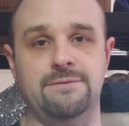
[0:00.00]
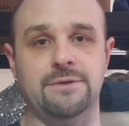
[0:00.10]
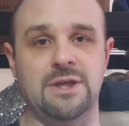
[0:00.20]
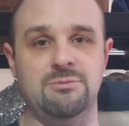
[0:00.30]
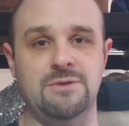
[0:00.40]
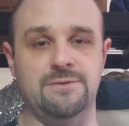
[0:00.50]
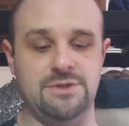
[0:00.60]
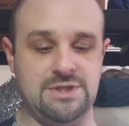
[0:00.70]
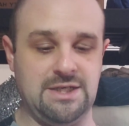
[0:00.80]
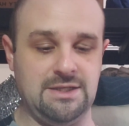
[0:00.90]
Forgive me for
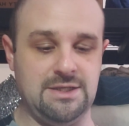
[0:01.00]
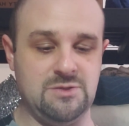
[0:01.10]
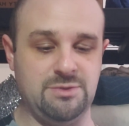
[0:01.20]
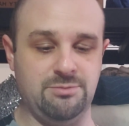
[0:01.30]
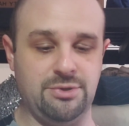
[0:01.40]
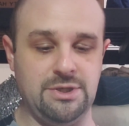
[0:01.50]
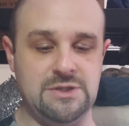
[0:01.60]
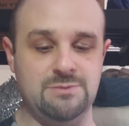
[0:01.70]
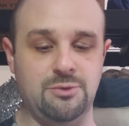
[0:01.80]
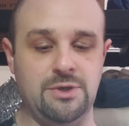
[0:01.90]
saying that he's been pretty
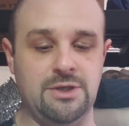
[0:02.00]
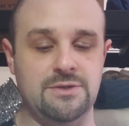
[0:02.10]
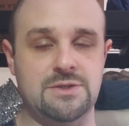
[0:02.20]
spoiled.